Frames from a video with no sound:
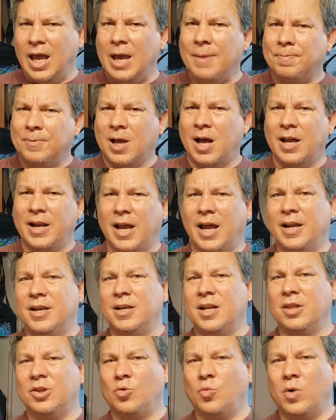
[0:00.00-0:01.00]
Epcot had
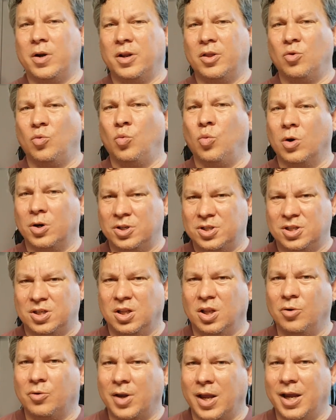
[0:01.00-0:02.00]
another one of the worst
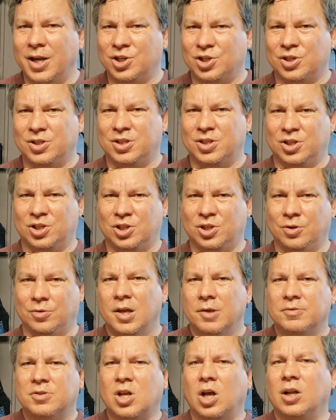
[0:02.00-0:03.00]
locations to shoot.
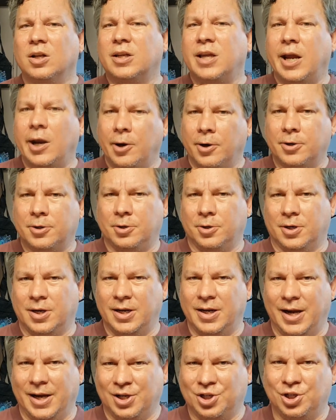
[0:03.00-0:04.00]
It was called Character
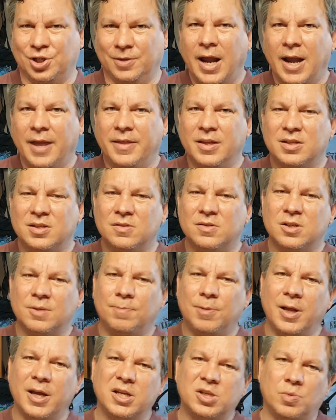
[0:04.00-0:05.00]
Connection. And this is a
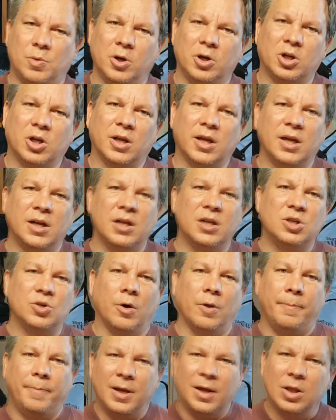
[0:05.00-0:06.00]
place where you could get into
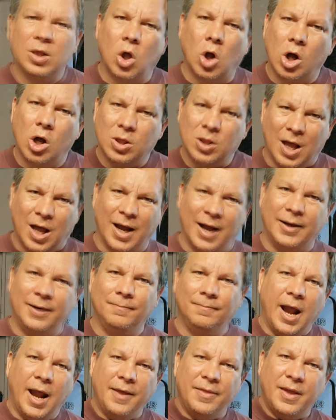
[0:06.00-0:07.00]
a big long
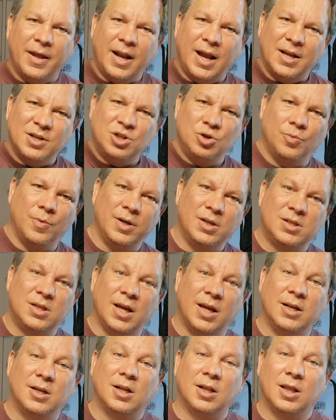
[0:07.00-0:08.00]
line, and then as you reach
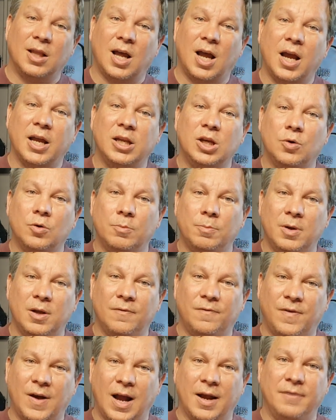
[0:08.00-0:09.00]
the end of the line, you would
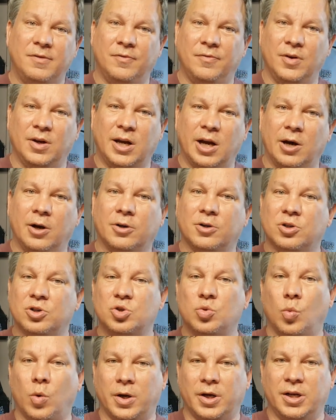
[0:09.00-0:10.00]
meet five different
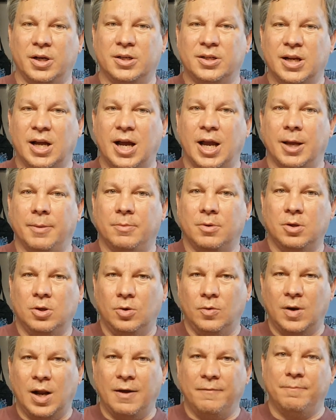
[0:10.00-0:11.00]
characters one at a time.
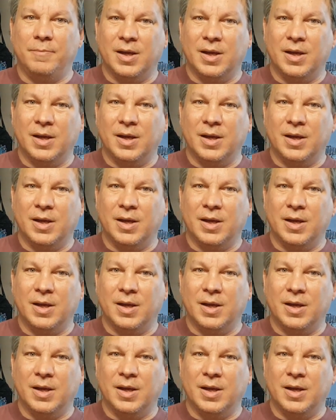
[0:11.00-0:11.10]
You would have